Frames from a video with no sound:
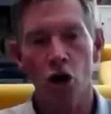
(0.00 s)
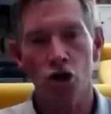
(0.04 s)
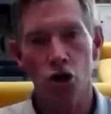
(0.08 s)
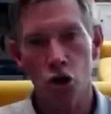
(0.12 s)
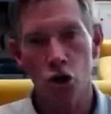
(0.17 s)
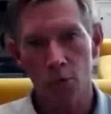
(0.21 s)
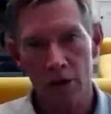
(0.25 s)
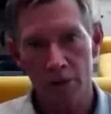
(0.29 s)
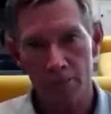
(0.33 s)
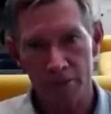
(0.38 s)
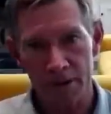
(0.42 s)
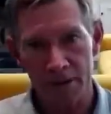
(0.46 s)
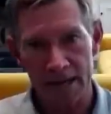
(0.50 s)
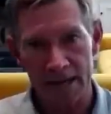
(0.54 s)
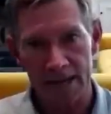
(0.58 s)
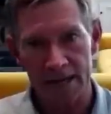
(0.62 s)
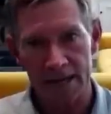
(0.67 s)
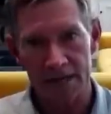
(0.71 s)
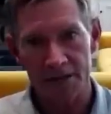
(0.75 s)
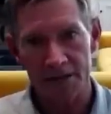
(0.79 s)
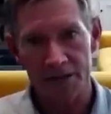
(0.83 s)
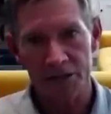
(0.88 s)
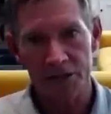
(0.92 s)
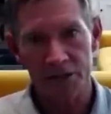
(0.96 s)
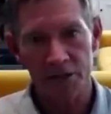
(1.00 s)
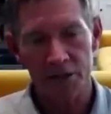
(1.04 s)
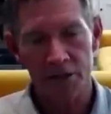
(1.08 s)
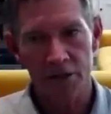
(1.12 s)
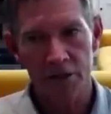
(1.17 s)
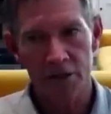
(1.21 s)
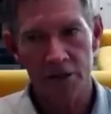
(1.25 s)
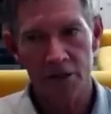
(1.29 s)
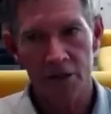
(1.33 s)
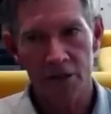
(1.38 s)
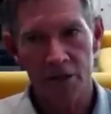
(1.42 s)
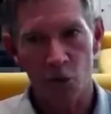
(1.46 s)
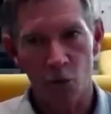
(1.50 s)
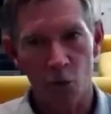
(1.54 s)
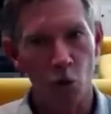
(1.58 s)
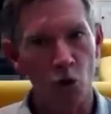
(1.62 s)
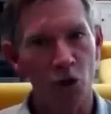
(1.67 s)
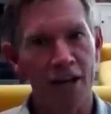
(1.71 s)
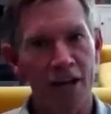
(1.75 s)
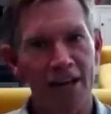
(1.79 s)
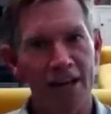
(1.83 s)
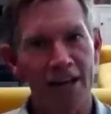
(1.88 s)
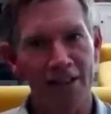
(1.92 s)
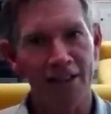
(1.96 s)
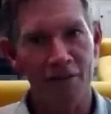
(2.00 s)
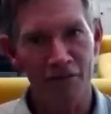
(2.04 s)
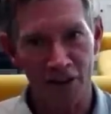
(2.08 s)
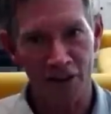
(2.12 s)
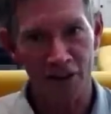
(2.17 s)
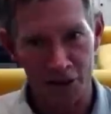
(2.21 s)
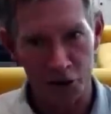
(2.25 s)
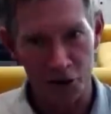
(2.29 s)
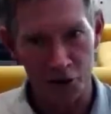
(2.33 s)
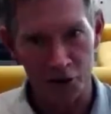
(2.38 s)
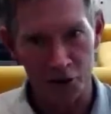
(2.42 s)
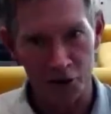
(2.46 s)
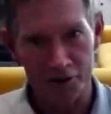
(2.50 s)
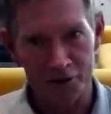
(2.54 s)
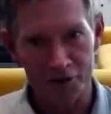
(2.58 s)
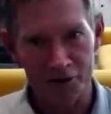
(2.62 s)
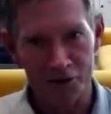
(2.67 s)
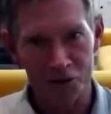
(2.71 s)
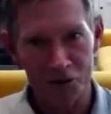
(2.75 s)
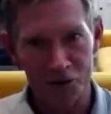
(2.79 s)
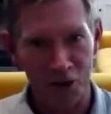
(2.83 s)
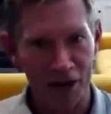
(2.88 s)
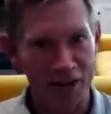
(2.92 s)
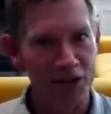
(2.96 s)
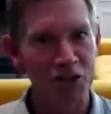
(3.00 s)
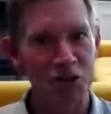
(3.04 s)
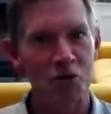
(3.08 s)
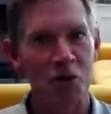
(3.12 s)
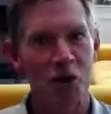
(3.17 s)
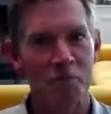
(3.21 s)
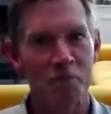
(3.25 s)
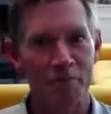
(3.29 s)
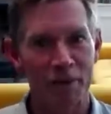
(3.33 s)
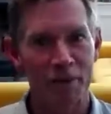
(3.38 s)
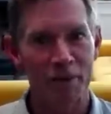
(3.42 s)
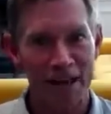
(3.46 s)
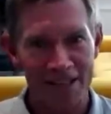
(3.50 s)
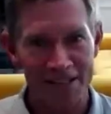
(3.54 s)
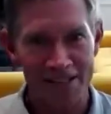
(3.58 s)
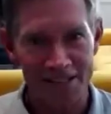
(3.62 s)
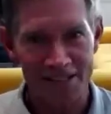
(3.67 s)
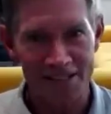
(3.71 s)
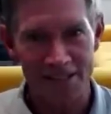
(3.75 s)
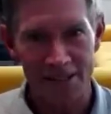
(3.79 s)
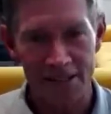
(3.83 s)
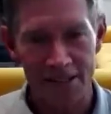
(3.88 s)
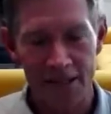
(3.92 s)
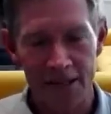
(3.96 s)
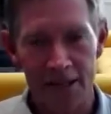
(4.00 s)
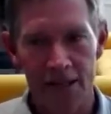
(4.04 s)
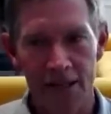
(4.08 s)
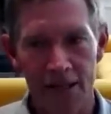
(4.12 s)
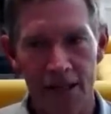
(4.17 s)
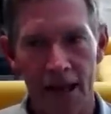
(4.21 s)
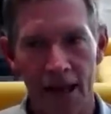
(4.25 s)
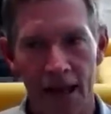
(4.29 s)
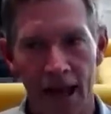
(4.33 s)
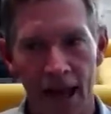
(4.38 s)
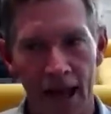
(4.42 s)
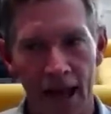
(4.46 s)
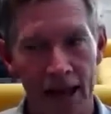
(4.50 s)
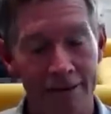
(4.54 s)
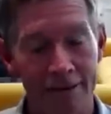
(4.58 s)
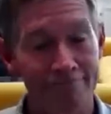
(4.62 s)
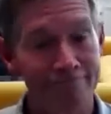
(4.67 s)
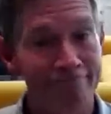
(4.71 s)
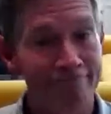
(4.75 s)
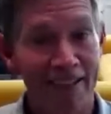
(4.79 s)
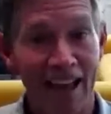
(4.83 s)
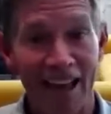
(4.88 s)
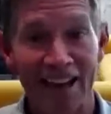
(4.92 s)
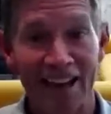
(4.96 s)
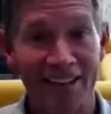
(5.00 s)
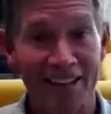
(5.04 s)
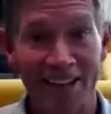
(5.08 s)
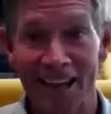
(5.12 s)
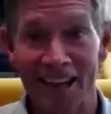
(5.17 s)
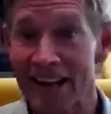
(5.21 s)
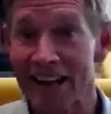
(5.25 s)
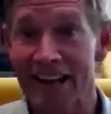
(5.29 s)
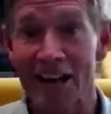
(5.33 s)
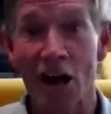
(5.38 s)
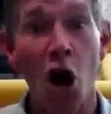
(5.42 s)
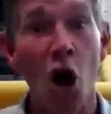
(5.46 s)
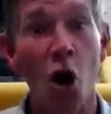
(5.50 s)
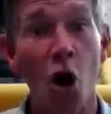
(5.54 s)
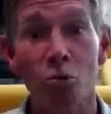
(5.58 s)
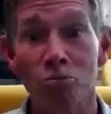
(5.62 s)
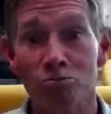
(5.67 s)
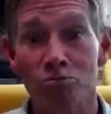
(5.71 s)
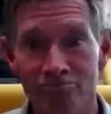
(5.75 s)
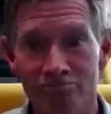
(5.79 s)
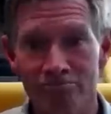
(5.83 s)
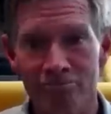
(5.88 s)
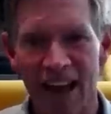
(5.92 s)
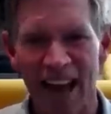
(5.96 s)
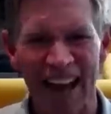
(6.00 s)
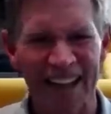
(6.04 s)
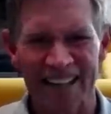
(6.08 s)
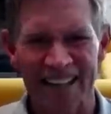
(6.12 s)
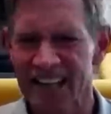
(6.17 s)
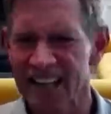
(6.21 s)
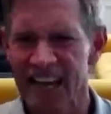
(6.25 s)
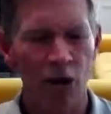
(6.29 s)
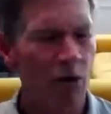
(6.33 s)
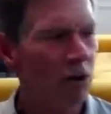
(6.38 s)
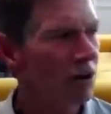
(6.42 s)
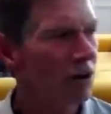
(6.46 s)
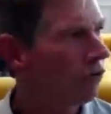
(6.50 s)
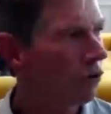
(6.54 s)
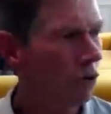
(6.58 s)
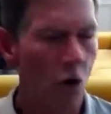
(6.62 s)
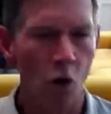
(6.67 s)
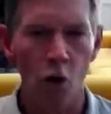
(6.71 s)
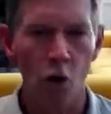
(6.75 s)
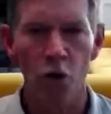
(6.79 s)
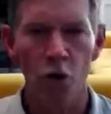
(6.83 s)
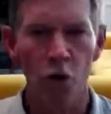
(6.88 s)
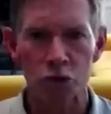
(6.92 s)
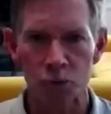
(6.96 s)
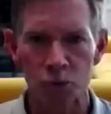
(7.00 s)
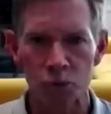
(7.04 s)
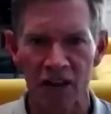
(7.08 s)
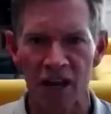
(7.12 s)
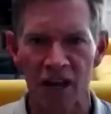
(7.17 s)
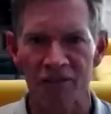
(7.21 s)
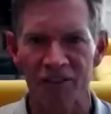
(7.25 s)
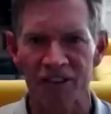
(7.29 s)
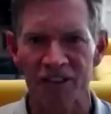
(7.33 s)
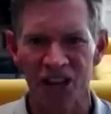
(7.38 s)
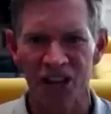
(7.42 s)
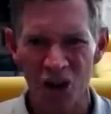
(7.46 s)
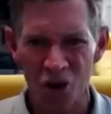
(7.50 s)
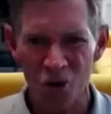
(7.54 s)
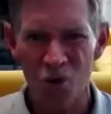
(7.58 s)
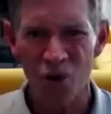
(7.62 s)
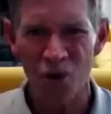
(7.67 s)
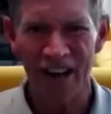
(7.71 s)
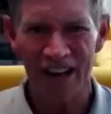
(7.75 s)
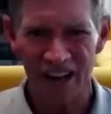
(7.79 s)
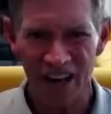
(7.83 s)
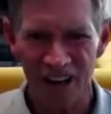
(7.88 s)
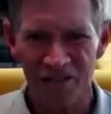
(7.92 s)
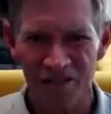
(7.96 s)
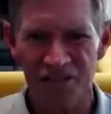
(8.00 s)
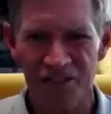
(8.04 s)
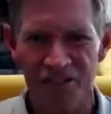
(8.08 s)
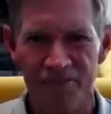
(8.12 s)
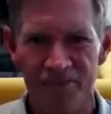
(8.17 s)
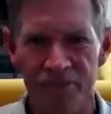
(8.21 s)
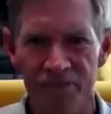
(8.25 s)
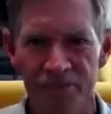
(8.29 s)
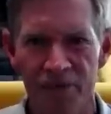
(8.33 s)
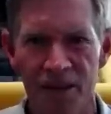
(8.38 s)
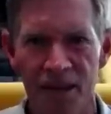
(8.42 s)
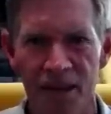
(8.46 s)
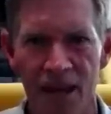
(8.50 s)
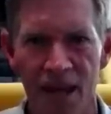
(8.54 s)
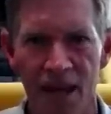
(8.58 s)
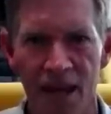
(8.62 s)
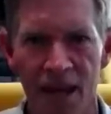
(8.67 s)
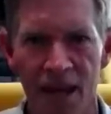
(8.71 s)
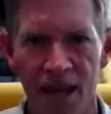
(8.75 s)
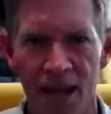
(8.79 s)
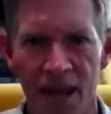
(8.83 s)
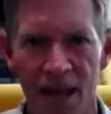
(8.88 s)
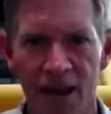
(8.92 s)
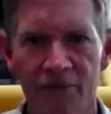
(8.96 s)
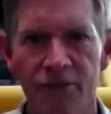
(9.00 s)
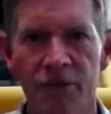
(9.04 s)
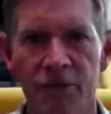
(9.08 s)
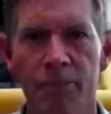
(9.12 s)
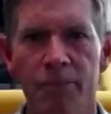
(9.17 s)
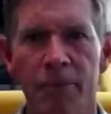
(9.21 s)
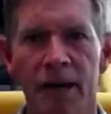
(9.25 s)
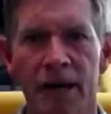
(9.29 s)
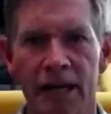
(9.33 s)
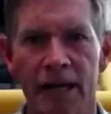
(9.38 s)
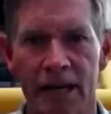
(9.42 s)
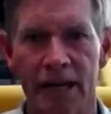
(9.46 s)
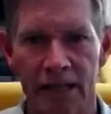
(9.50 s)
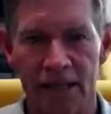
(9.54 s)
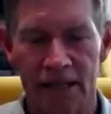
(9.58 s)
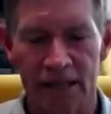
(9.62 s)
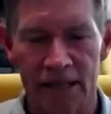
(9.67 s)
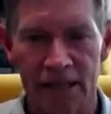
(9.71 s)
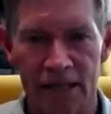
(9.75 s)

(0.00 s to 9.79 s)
are human beings working in the vineyard, trying to do our best and getting home and caring for all those we love. You know who I love? Everybody.